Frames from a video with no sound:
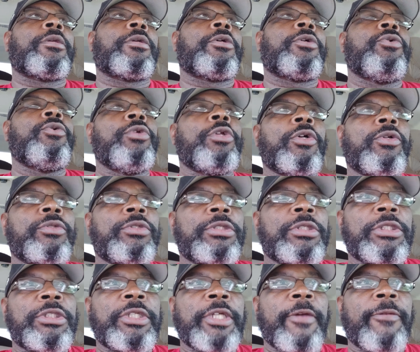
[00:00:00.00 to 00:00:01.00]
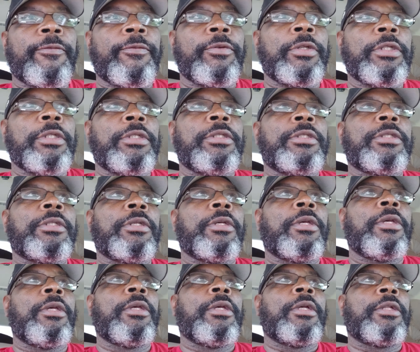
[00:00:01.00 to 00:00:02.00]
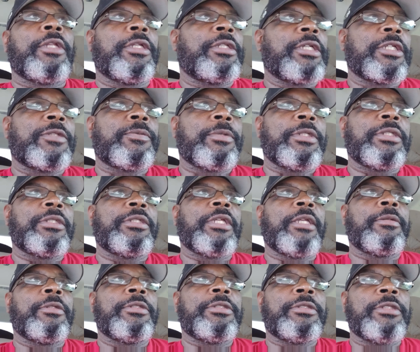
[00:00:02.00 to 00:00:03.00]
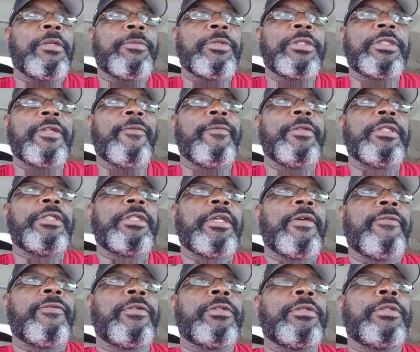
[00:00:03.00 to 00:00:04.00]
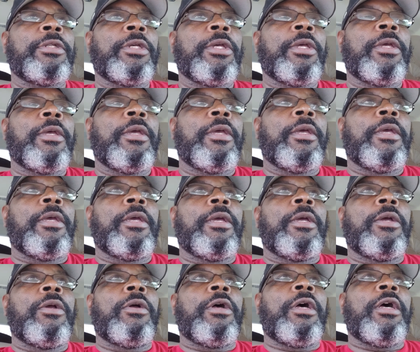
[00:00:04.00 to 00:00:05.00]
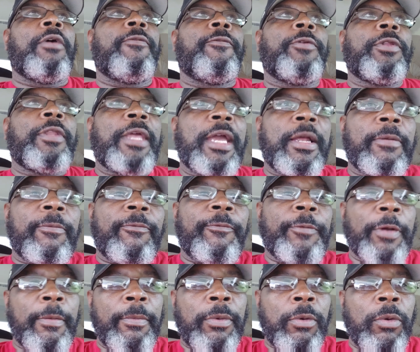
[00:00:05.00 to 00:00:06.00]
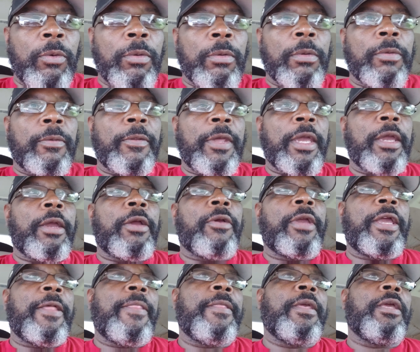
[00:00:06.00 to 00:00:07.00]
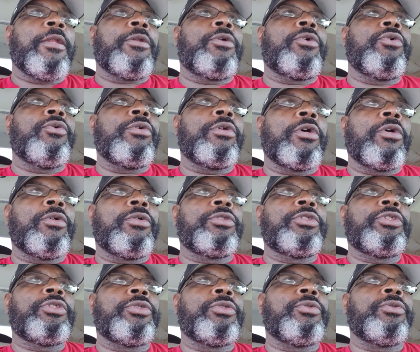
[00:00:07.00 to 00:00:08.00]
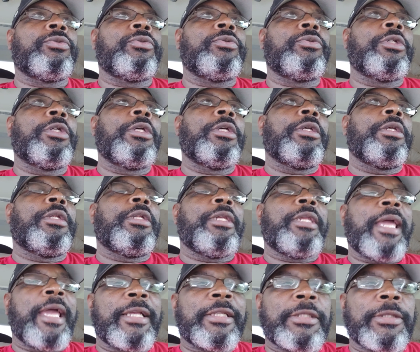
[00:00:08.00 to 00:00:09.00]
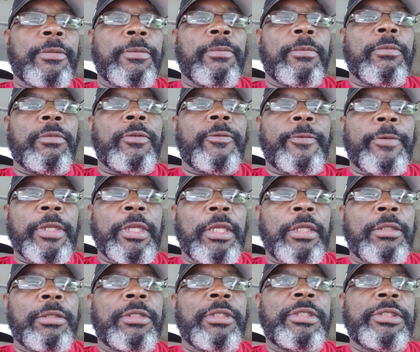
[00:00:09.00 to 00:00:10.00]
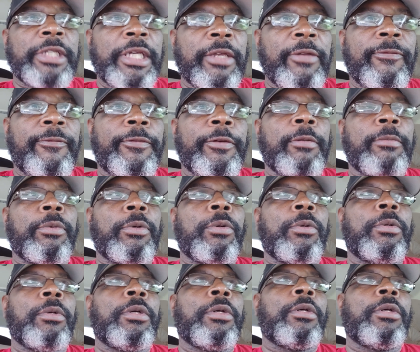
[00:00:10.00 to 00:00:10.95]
kudos to Jeffries. I think that's what his name is, number 77, for that fumble there. And then kudos to Nassib for getting the second fumble,